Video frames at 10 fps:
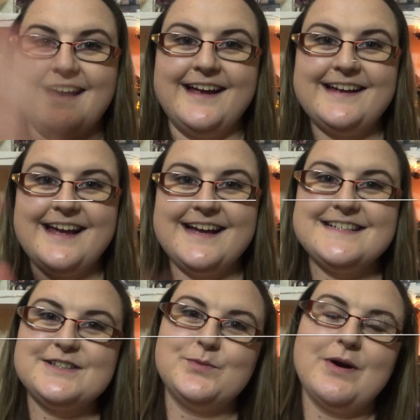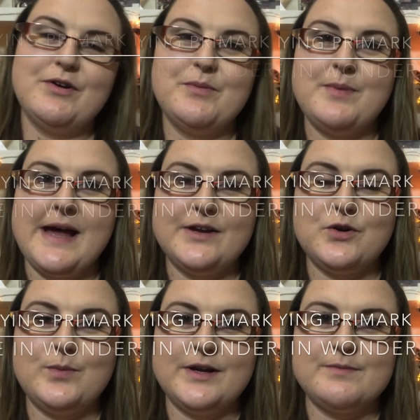Hi guys, welcome back
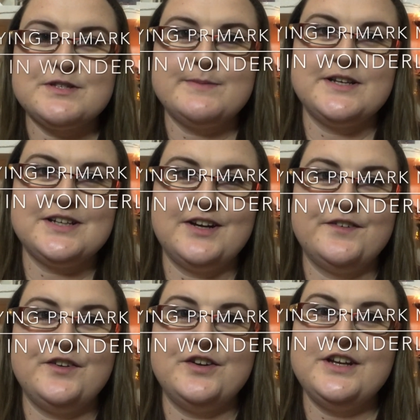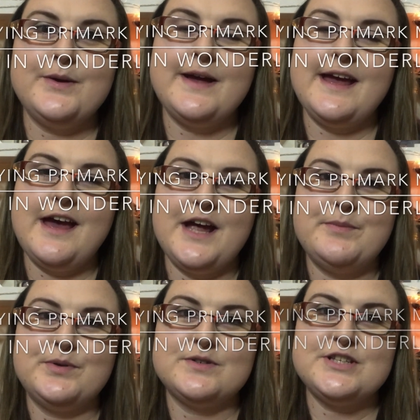or welcome to my channel if you're new here. I
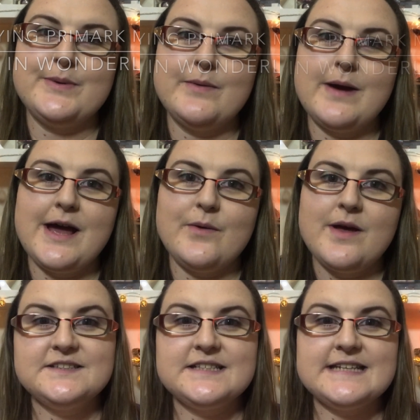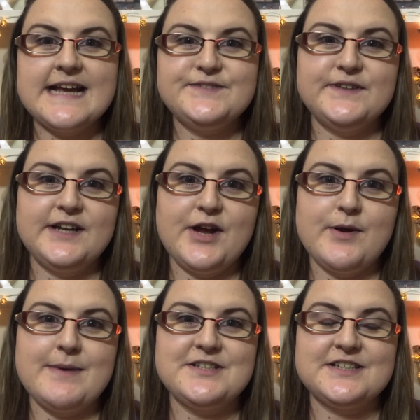hope you're doing well. So today's video
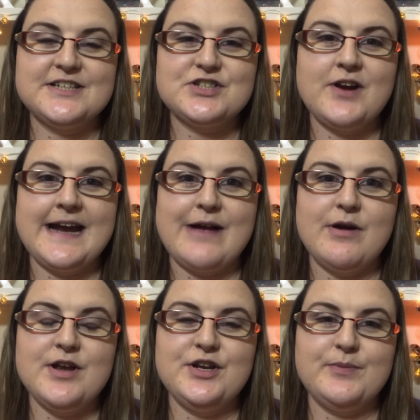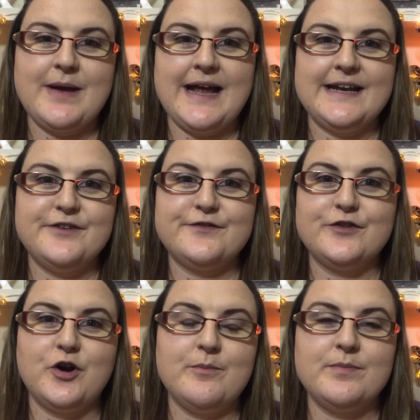I'm actually going to try out a new palette
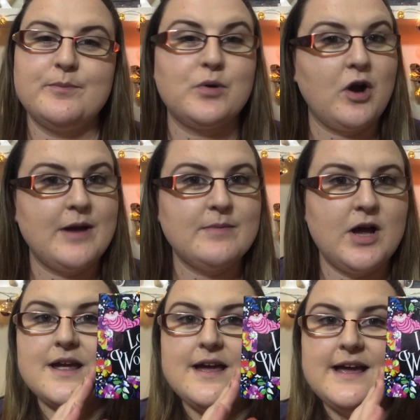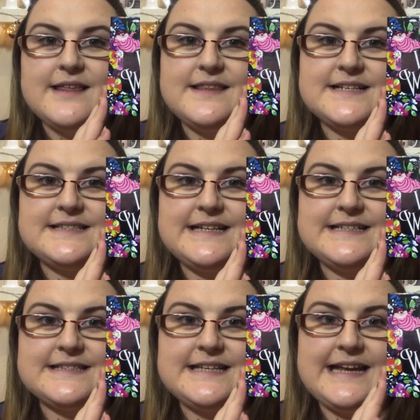from Primark. This
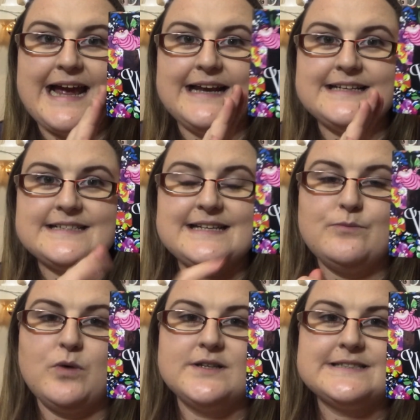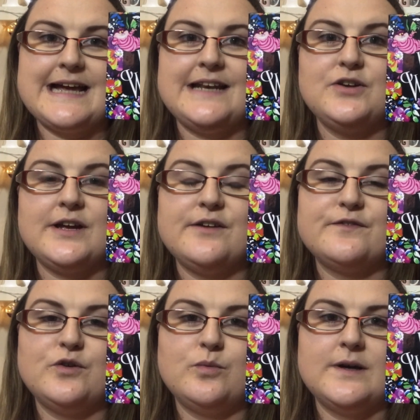is the Alice in Wonderland Looking
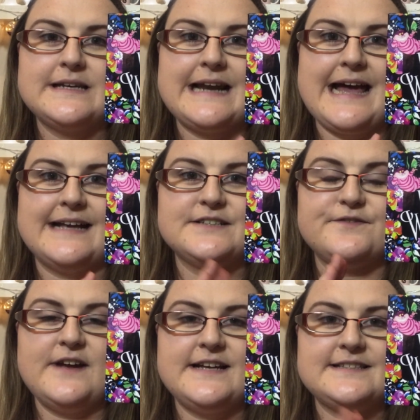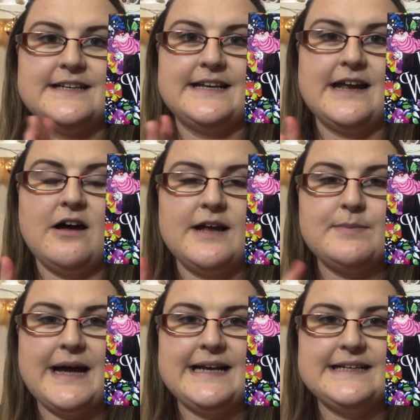for Wonderland Face and Eye
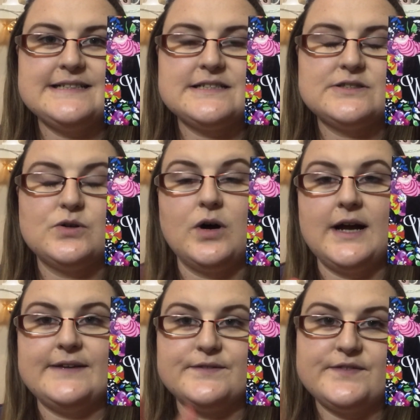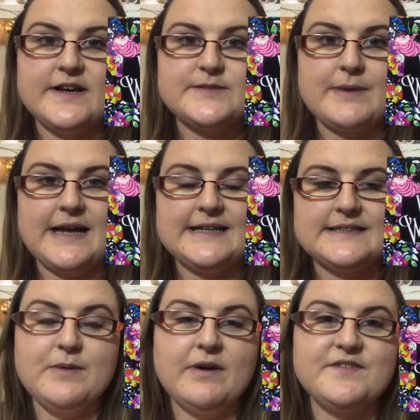palette, or Eye and Face
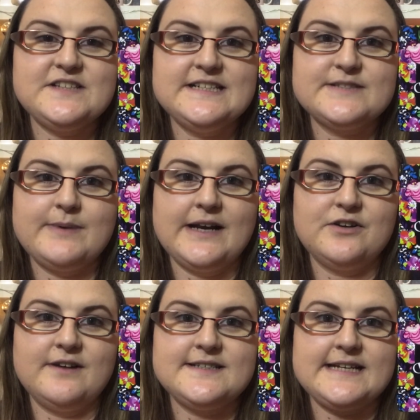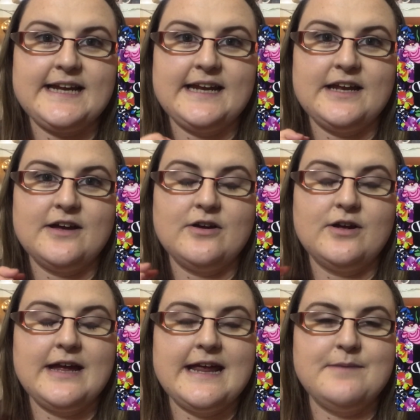palette. You might have seen this palette already
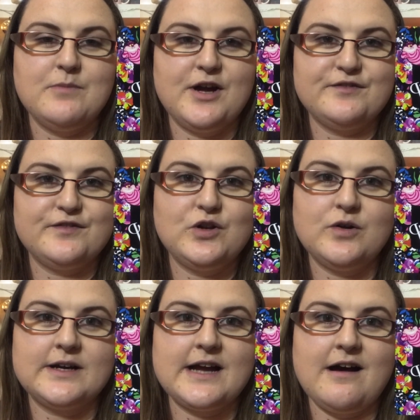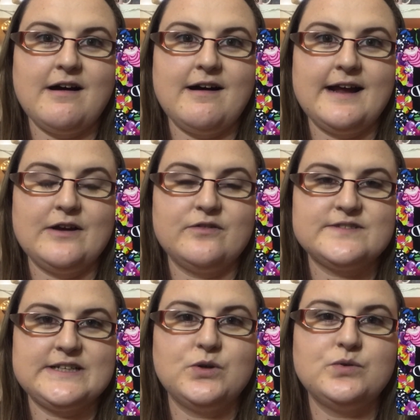in my vlog. I
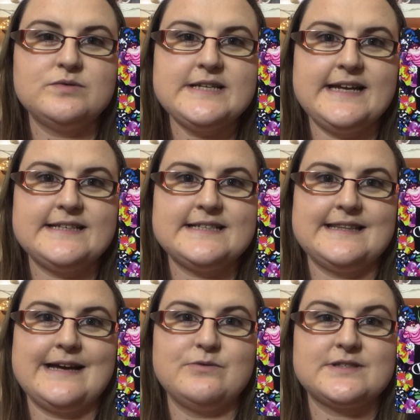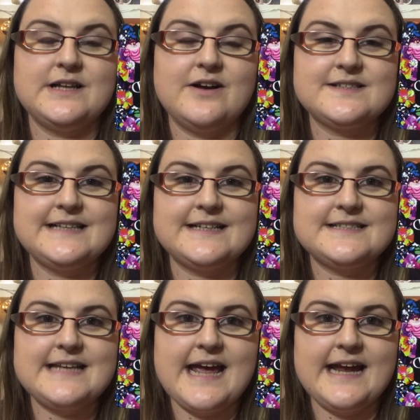obviously hauled it, that was last
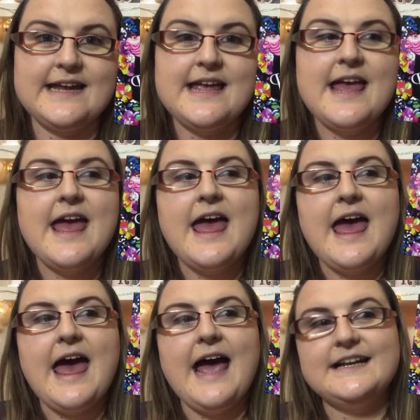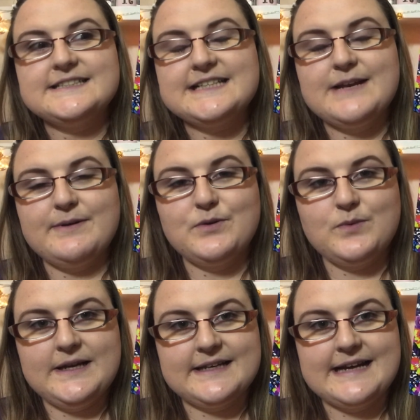Saturday. And it's nearly been a week